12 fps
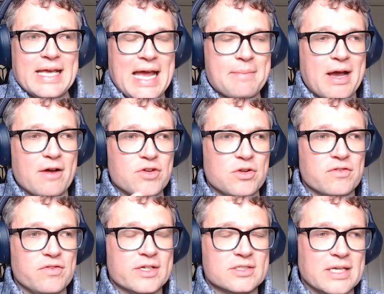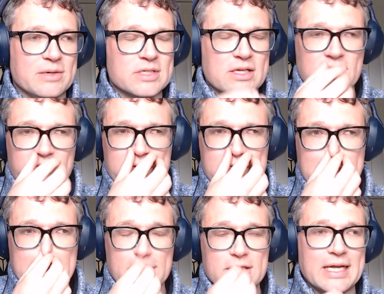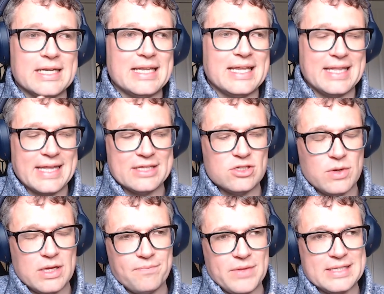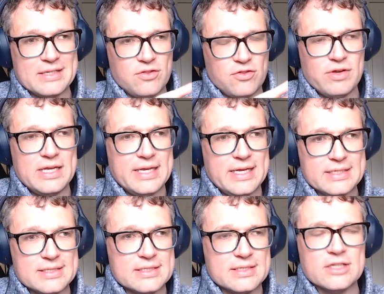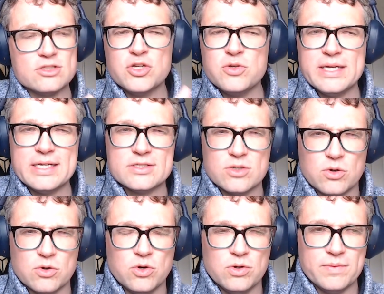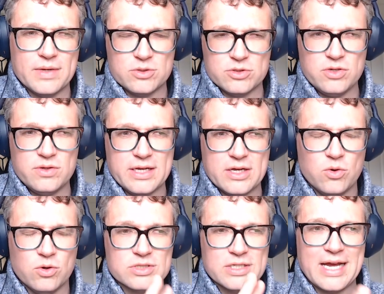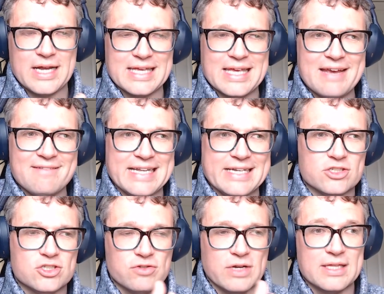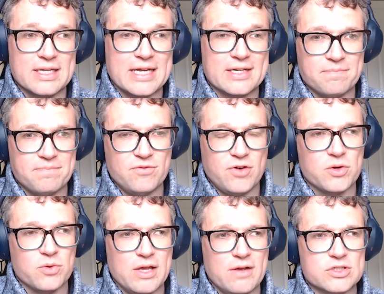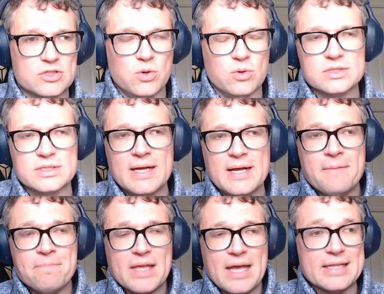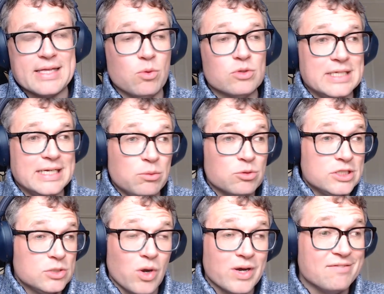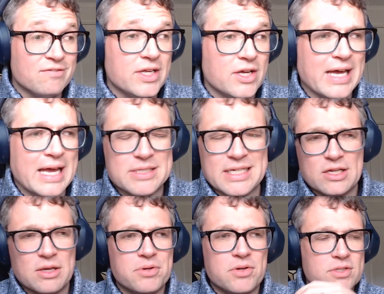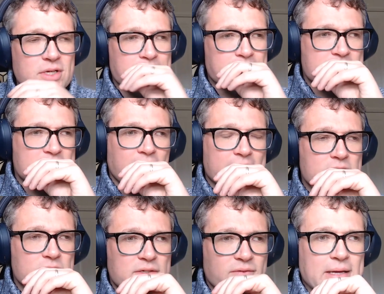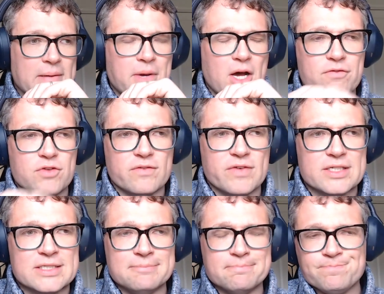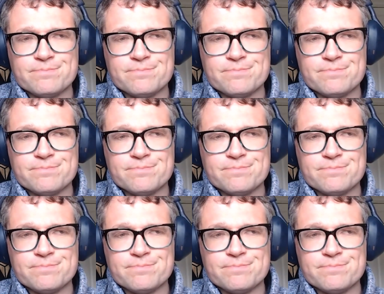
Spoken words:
came out of university, he was at university, and they did 3 years. You had 2 years do a 2-year course, then you had a year in industry, then you had a final year of his course. And he wanted to work in video games. He did computer science or something at Bath University.